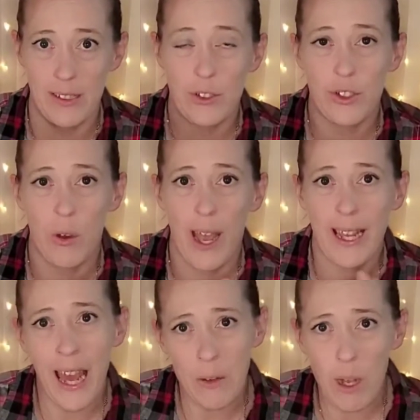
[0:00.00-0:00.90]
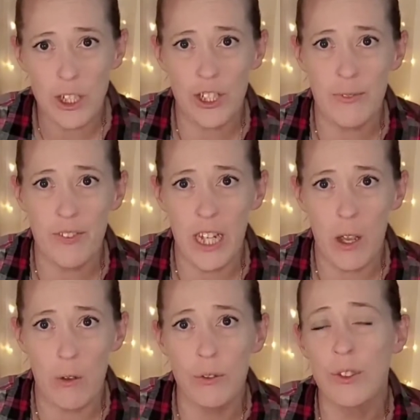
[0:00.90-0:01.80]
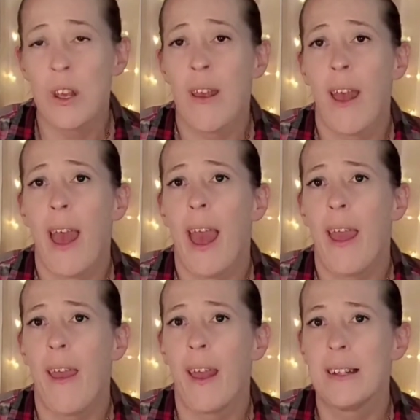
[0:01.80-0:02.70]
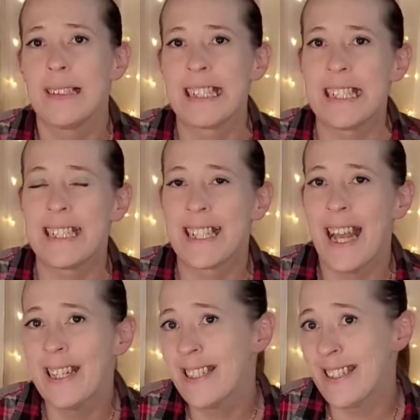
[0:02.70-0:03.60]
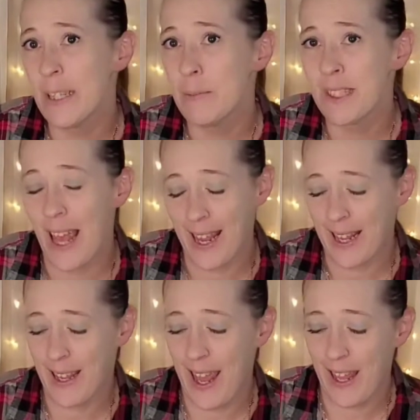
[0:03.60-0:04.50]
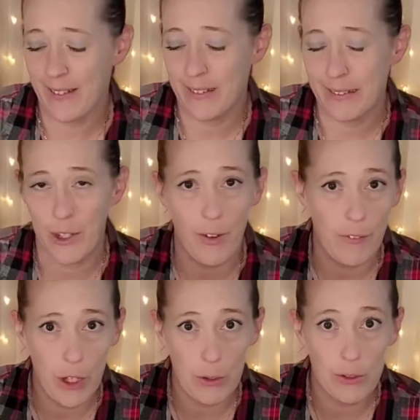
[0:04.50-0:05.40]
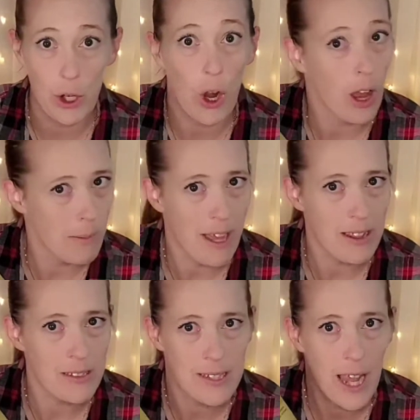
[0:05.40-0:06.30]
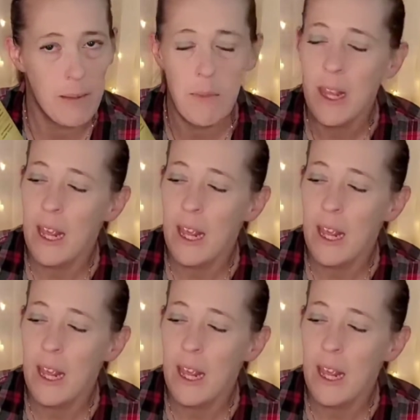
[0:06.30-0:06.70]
So I kind of watched some videos, and it kind of seems like the reviews are all about the same.